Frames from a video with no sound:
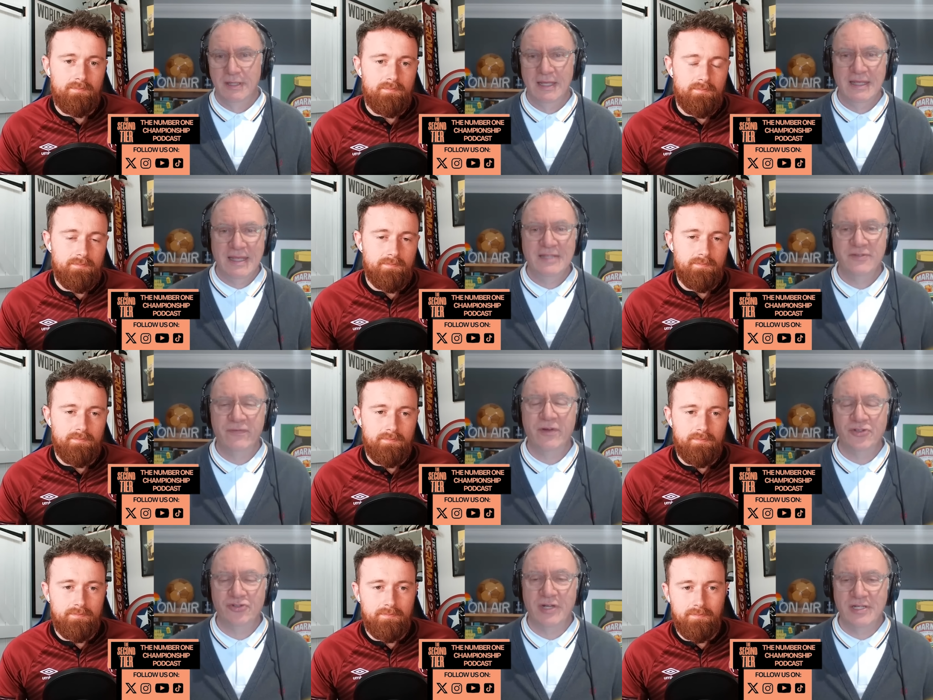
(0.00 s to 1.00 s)
Speaker 1: it's a
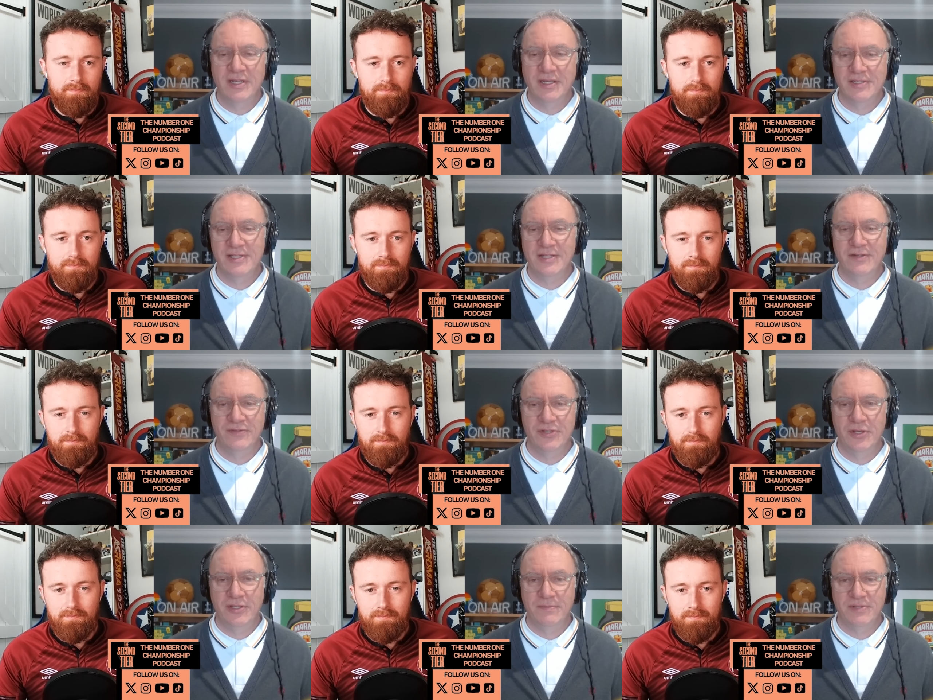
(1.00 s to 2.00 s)
frustrating set of
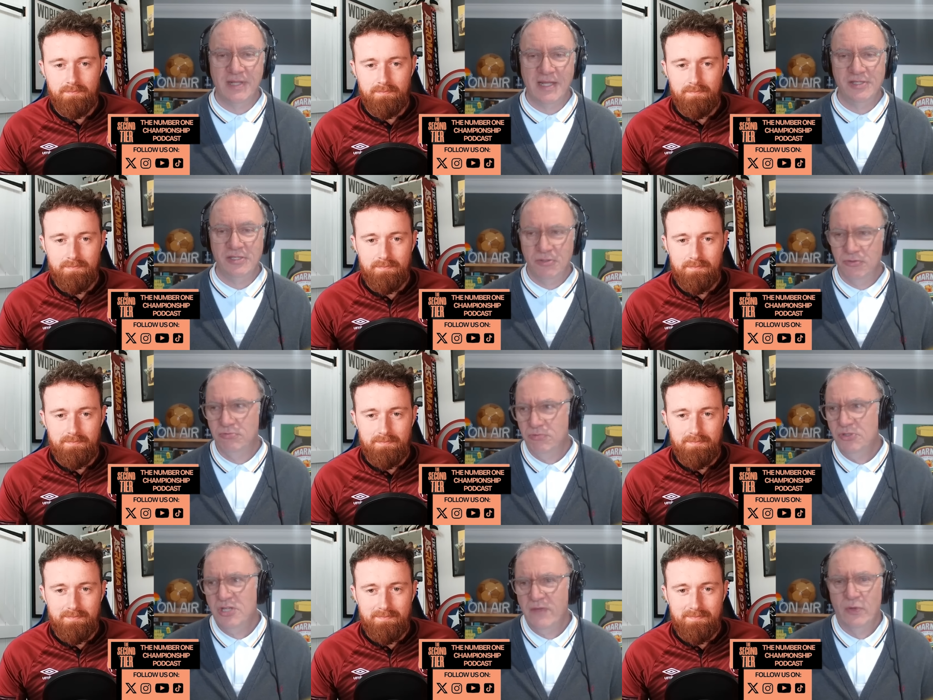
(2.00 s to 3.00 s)
circumstances because
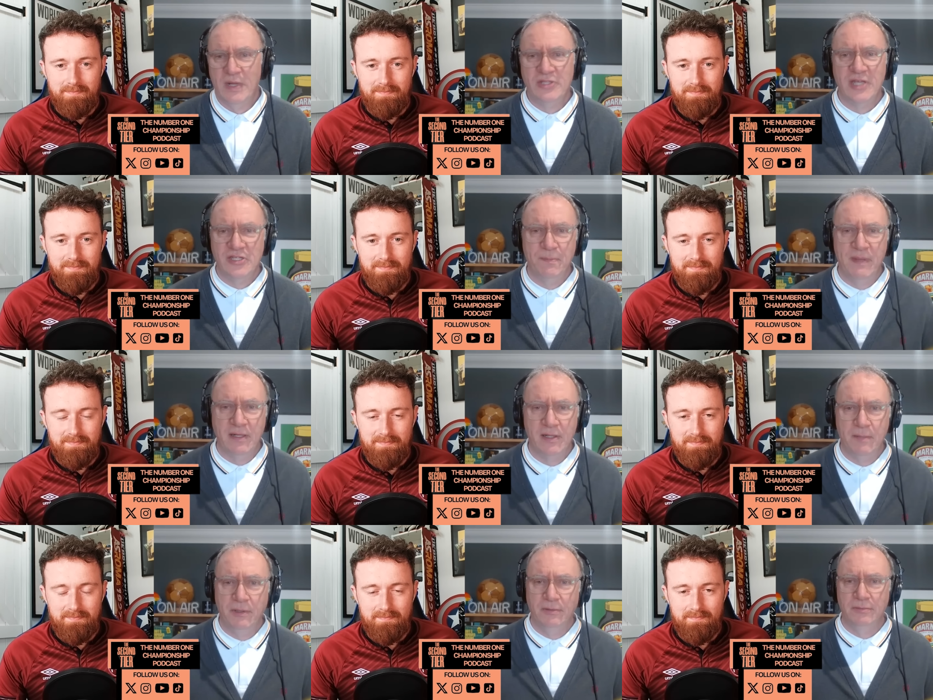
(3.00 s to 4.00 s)
Sheffield Wednesday is a big
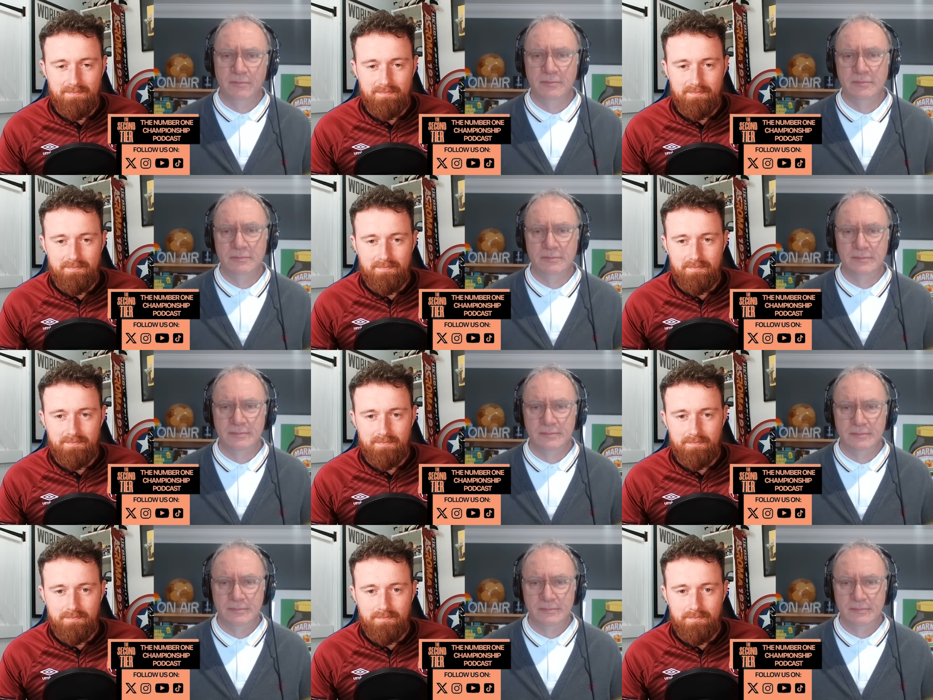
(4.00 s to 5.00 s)
club.
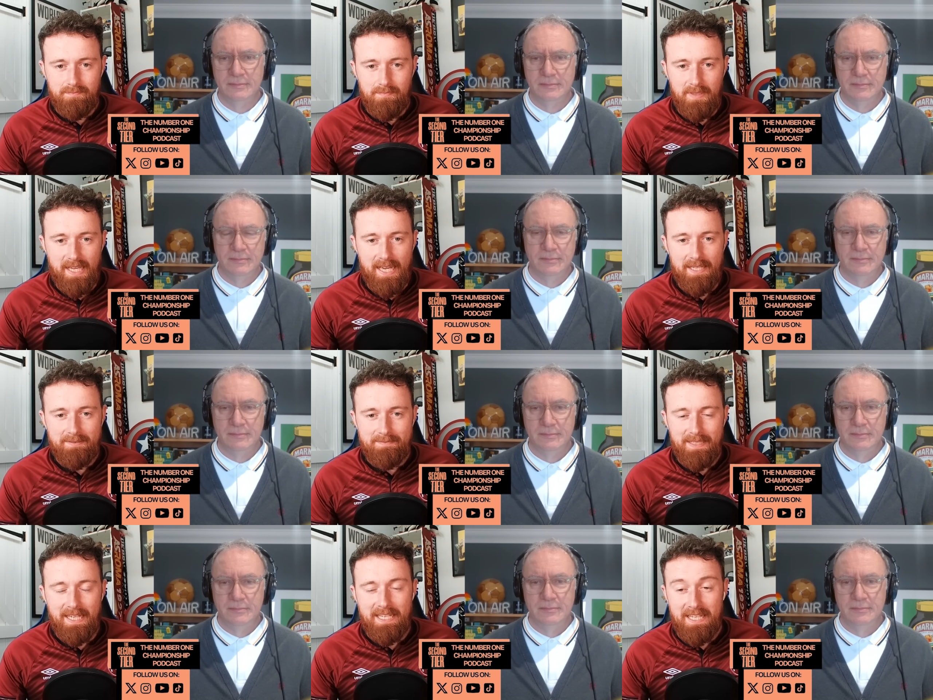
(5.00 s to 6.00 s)
Speaker 2: Yeah,
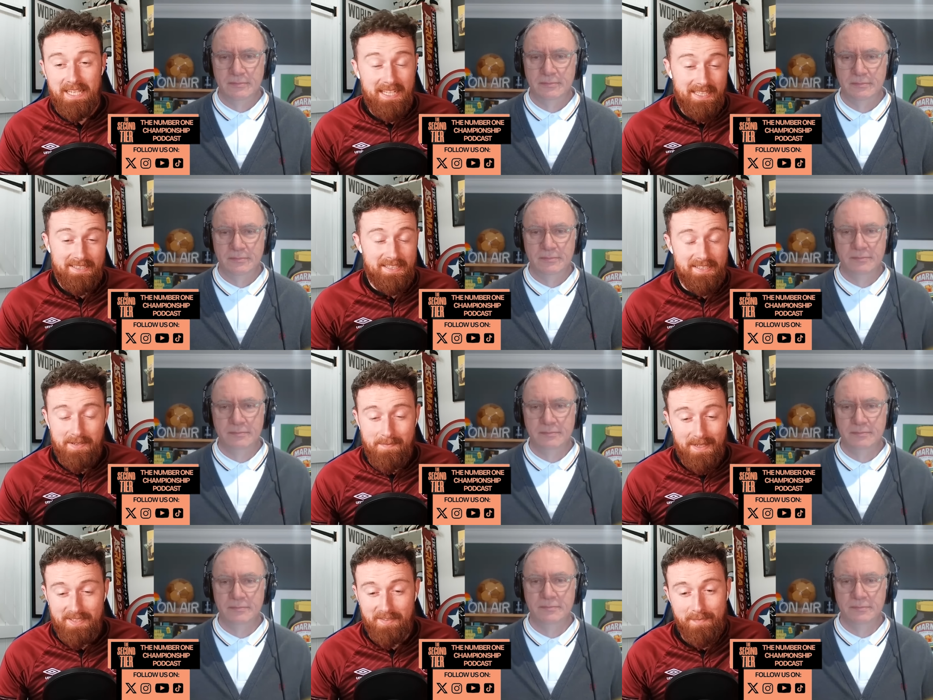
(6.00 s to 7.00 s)
yeah, it is. It's
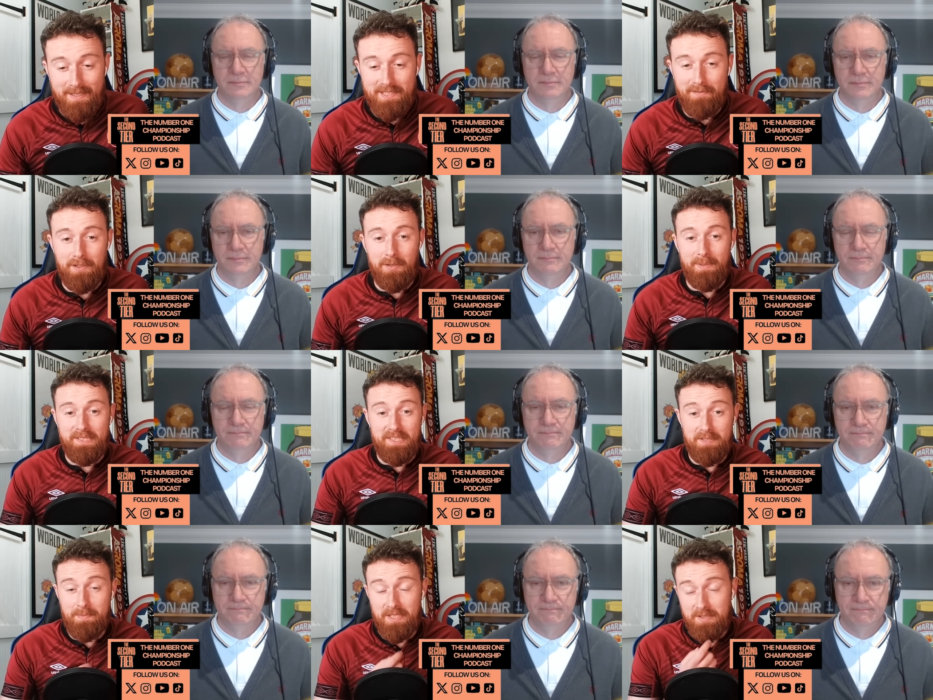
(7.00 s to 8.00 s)
a massive, massive club,
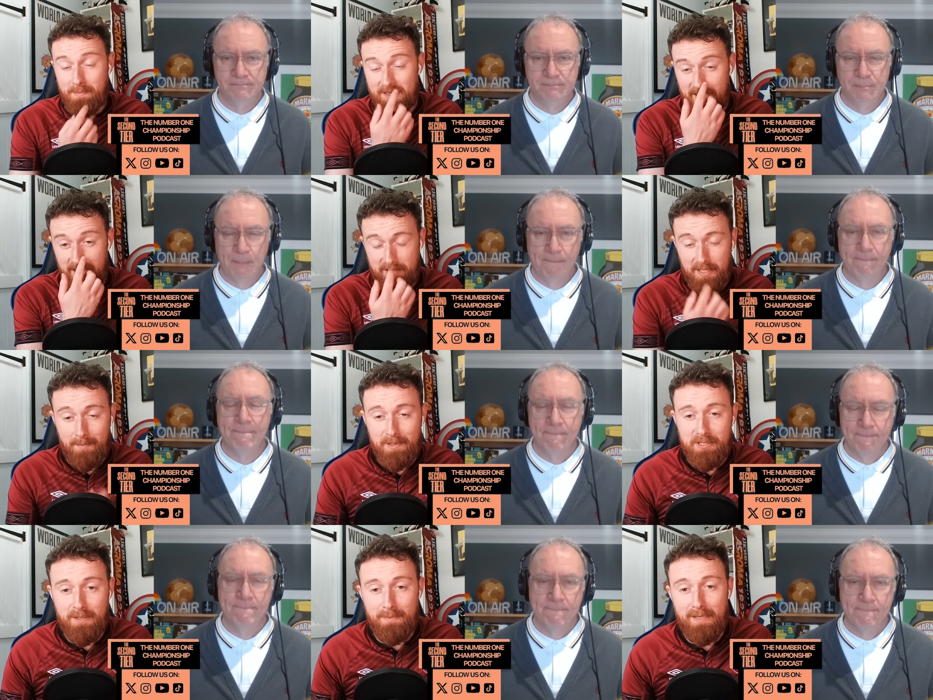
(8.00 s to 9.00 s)
isn't it? Especially at
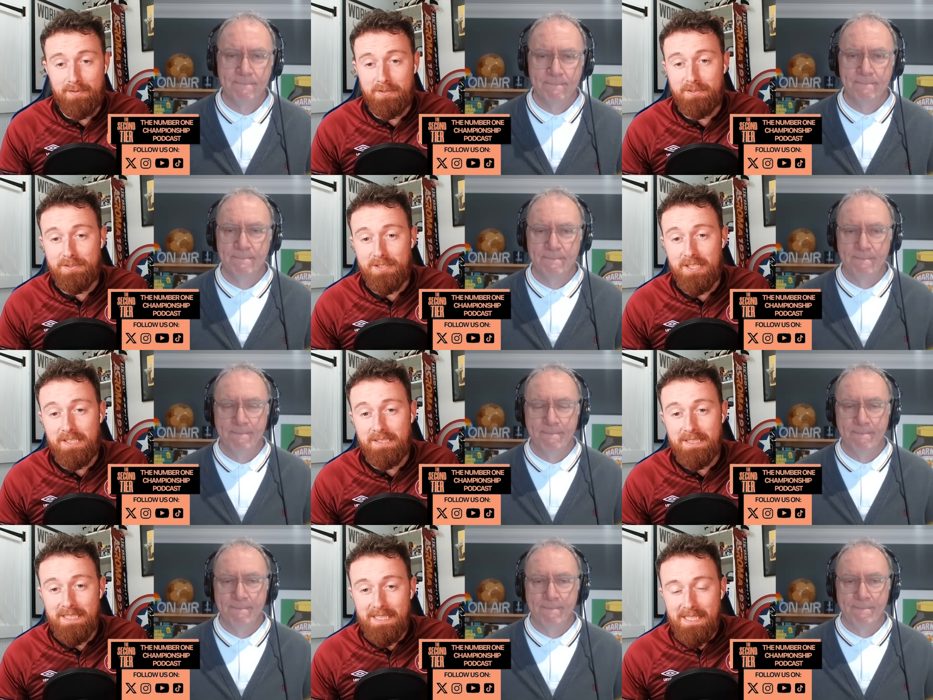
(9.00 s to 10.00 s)
championship level, and uh,
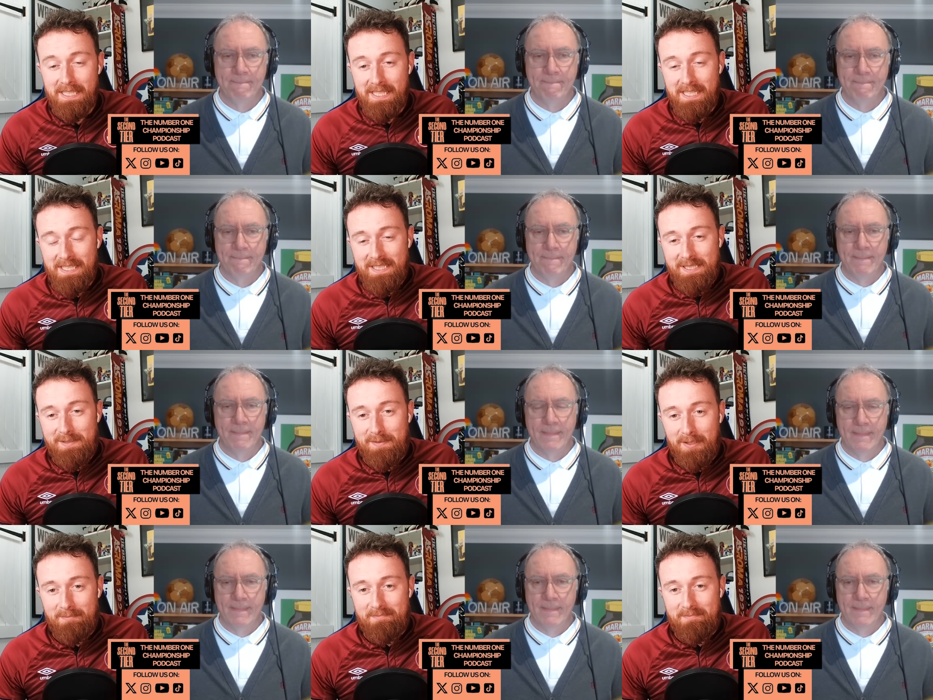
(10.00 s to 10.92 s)
you've got